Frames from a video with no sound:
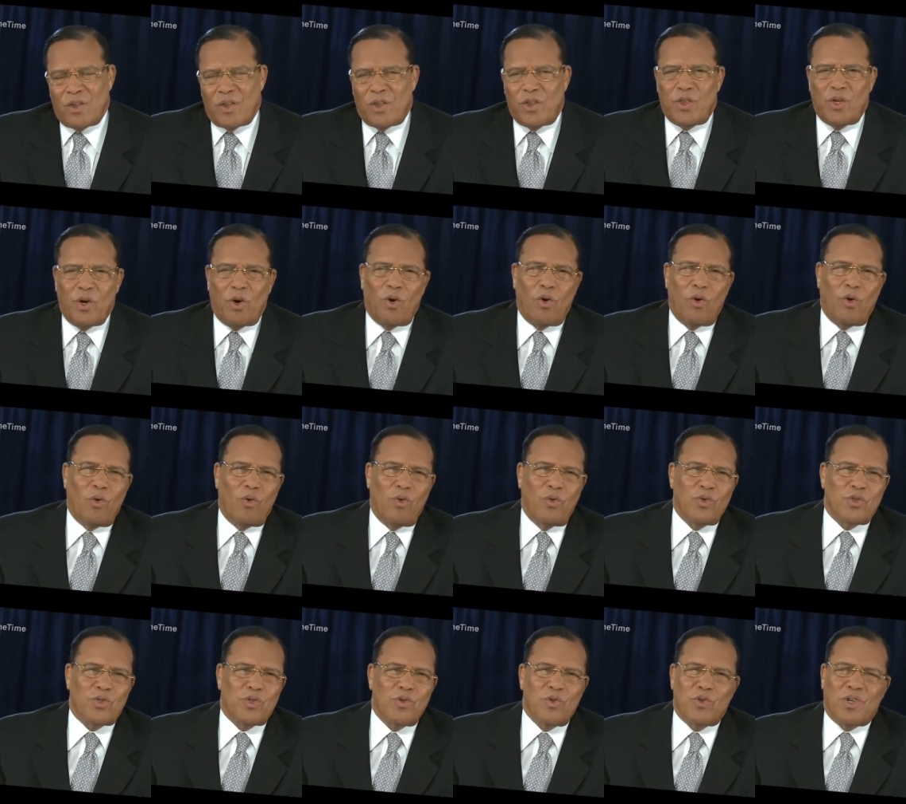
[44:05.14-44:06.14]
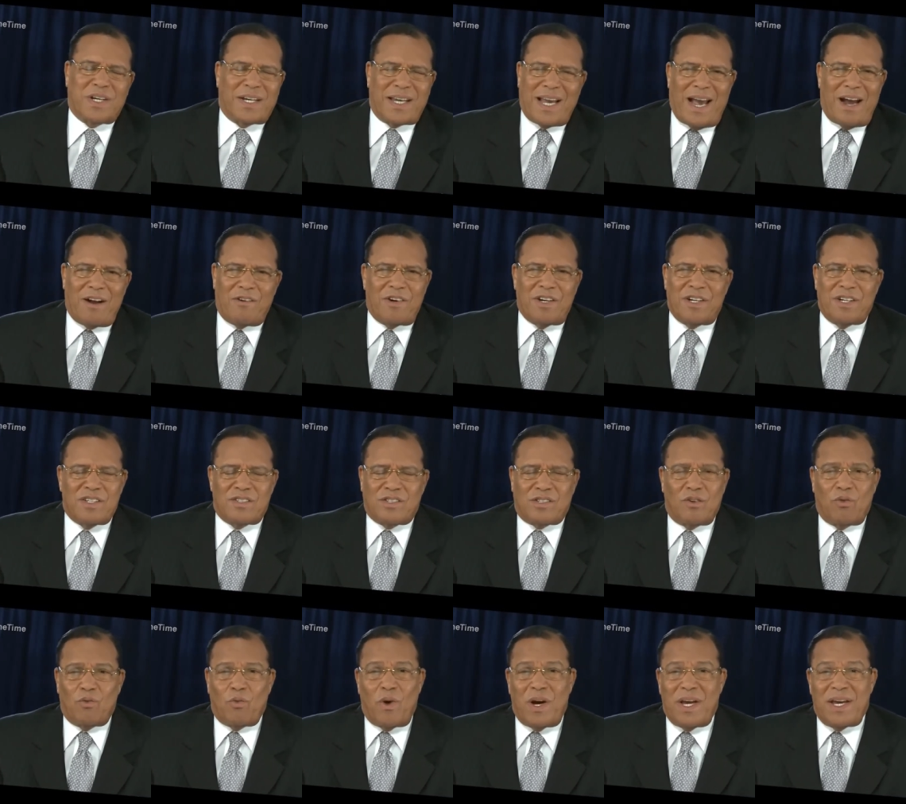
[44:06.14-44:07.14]
Those who carried
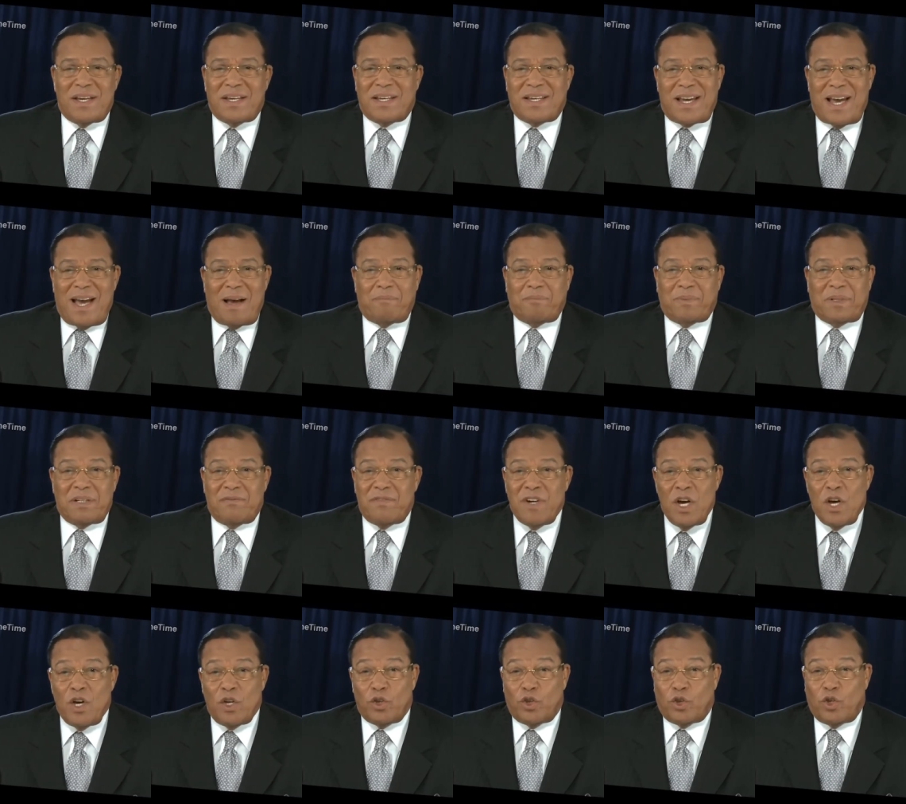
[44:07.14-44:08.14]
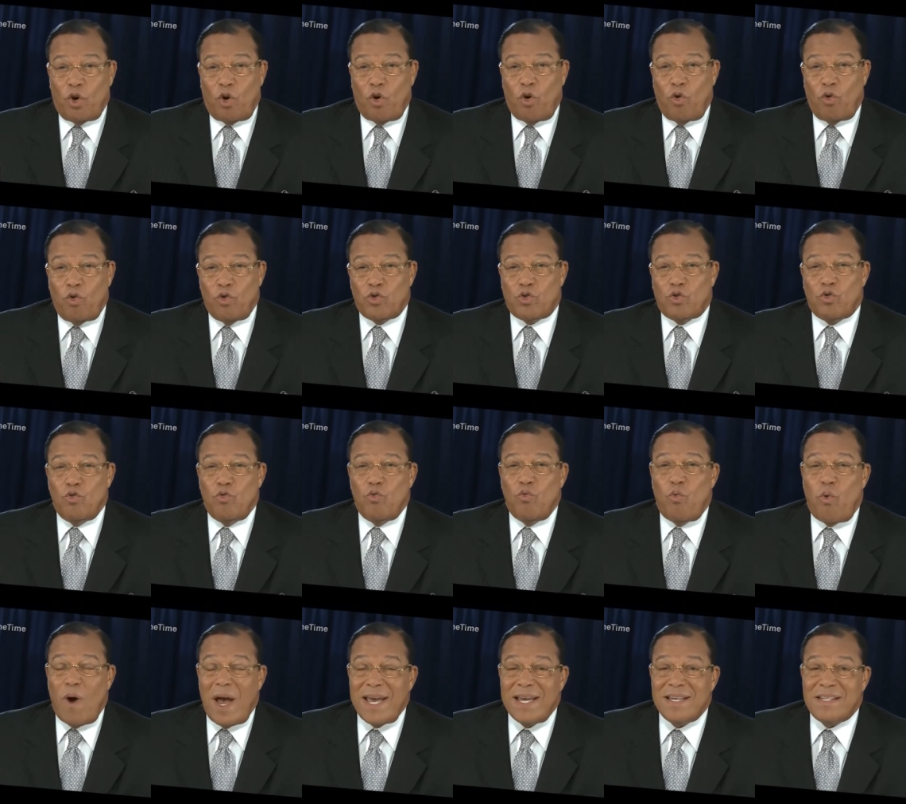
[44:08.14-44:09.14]
us away captive, those who
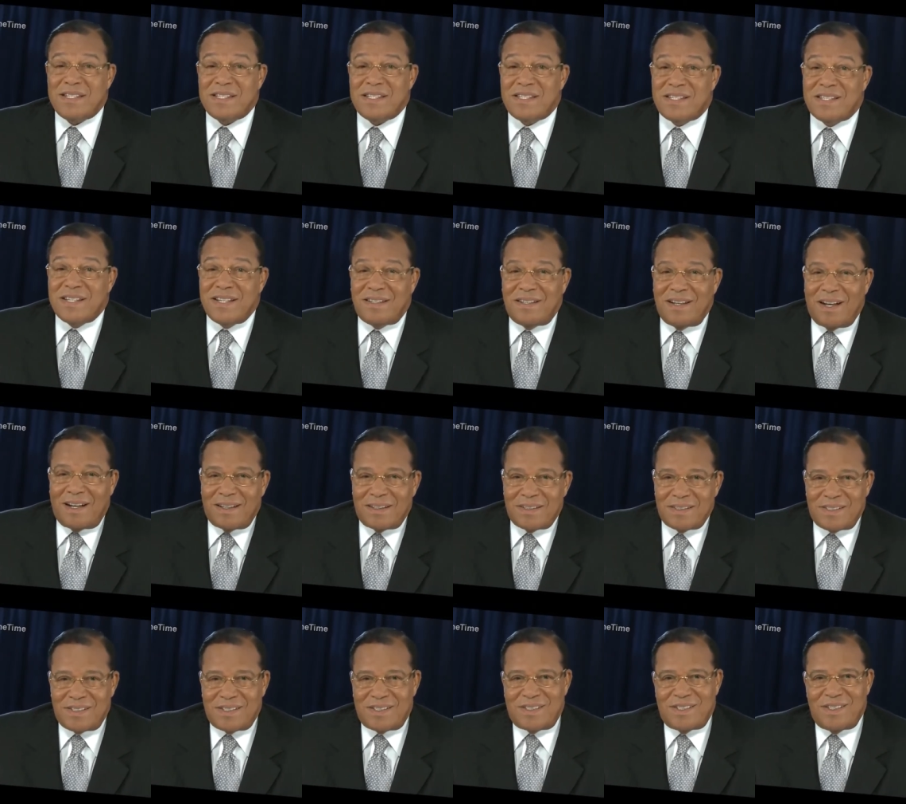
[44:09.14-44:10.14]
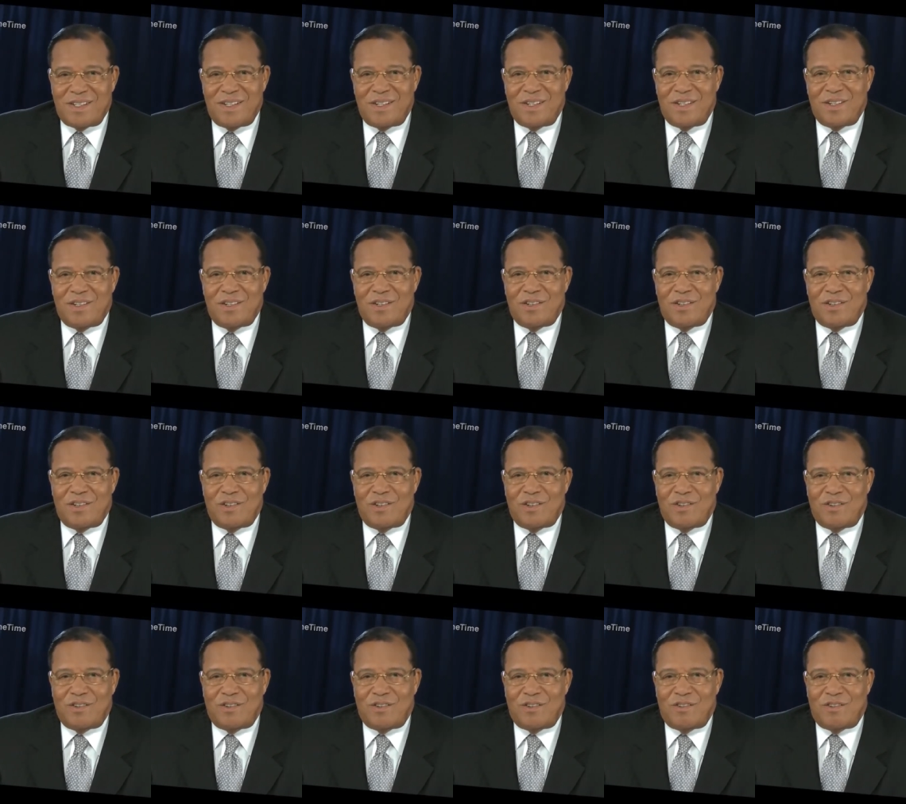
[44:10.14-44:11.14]
wasted us,
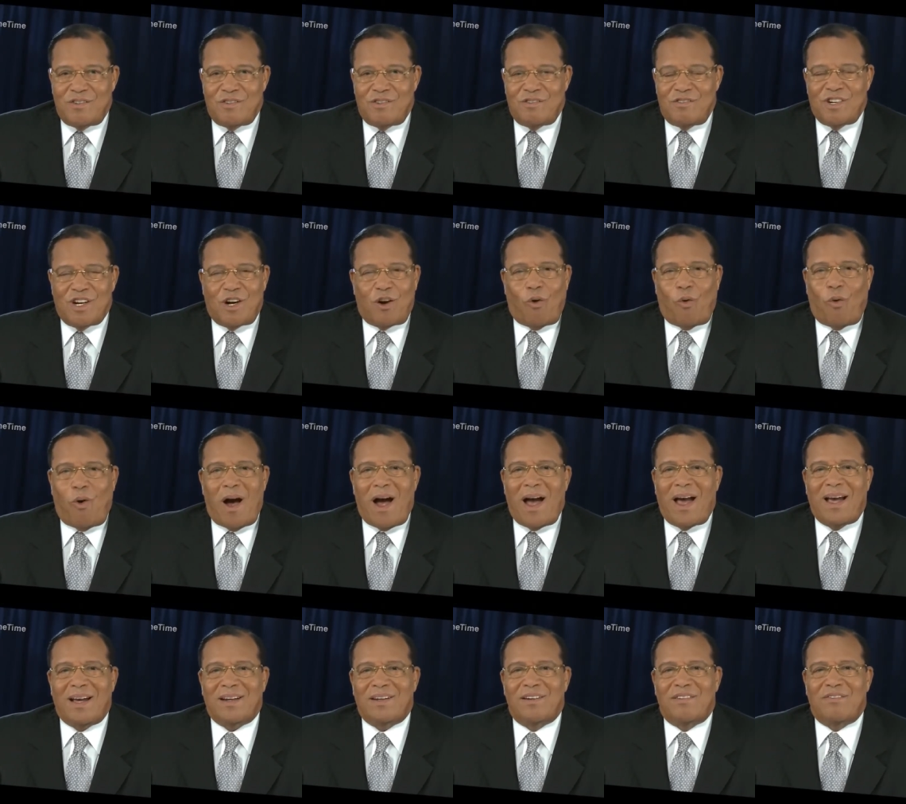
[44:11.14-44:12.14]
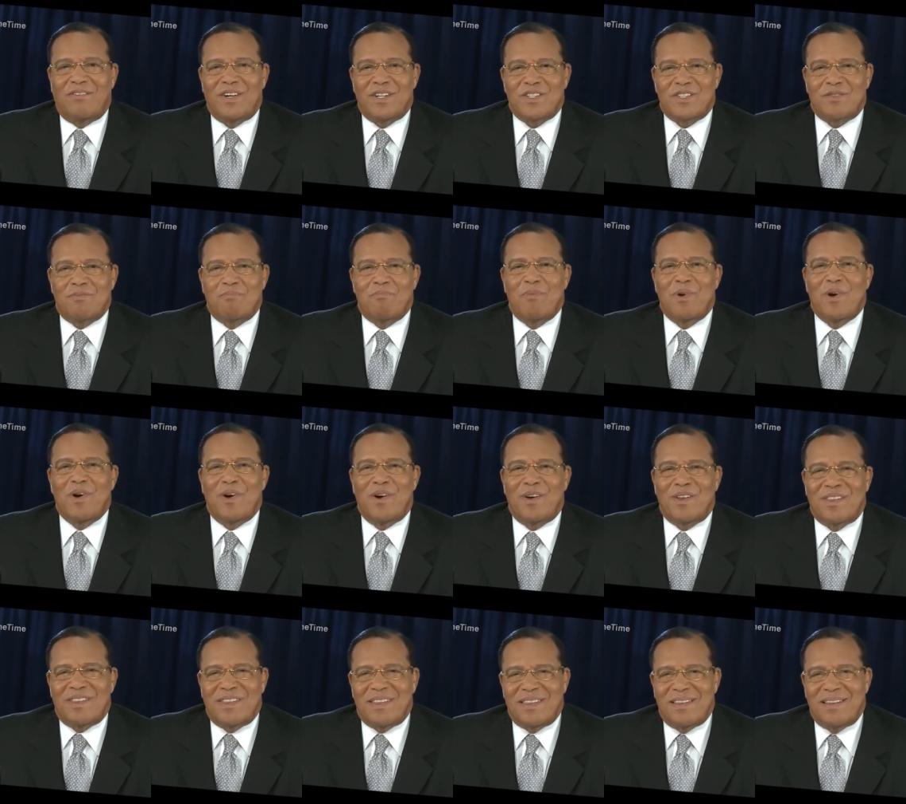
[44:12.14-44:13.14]
required of us
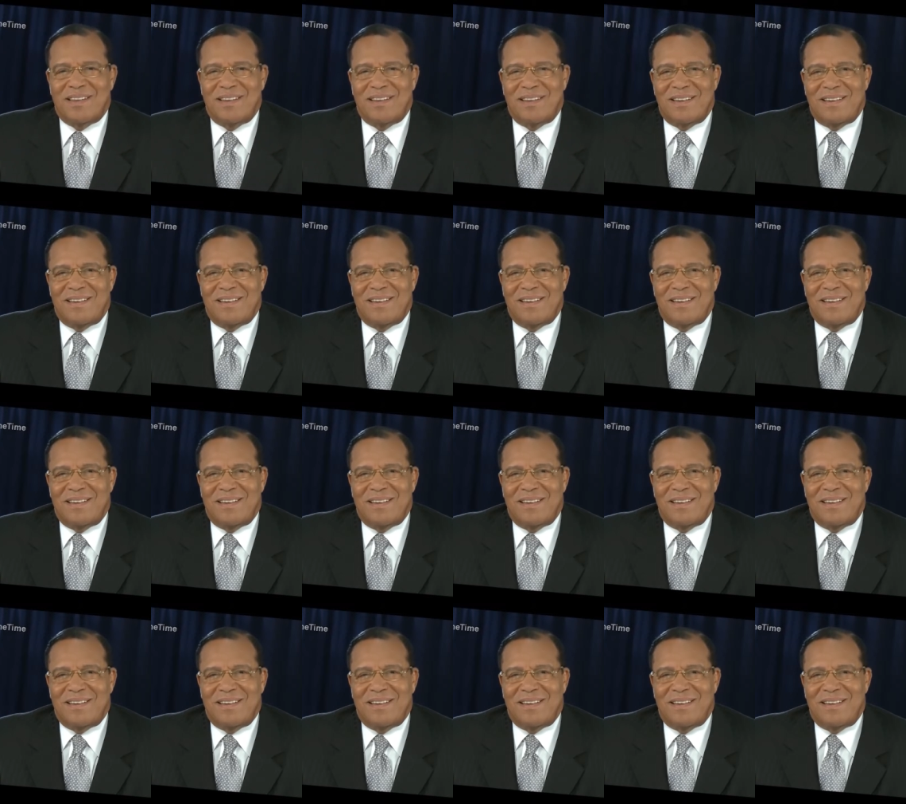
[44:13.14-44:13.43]
mirth.